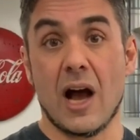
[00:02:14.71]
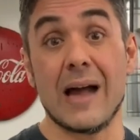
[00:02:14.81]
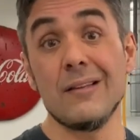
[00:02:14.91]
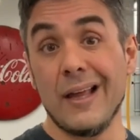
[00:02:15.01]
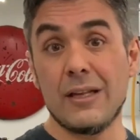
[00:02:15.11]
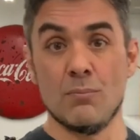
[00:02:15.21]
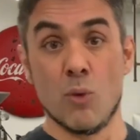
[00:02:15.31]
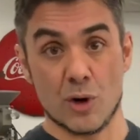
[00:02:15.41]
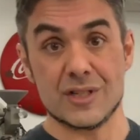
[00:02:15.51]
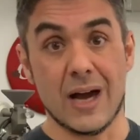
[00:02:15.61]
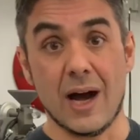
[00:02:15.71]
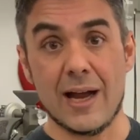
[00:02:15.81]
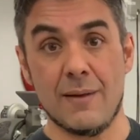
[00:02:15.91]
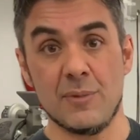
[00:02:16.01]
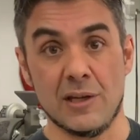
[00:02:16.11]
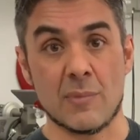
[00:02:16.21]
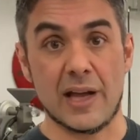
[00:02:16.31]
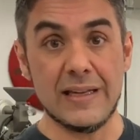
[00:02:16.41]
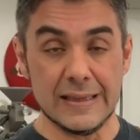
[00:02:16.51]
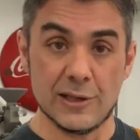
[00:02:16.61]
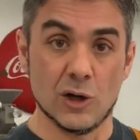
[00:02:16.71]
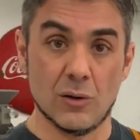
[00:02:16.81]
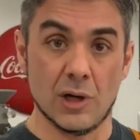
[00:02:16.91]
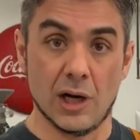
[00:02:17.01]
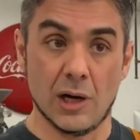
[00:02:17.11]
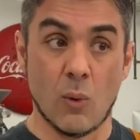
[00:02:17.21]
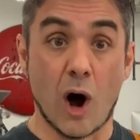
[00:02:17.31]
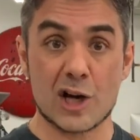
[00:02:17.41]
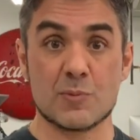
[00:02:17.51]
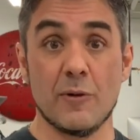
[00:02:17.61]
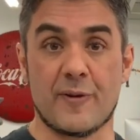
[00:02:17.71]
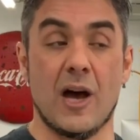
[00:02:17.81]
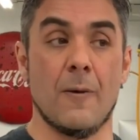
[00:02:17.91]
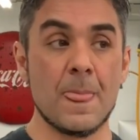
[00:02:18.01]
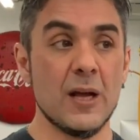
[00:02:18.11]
I like more time in my Ethio wash profile.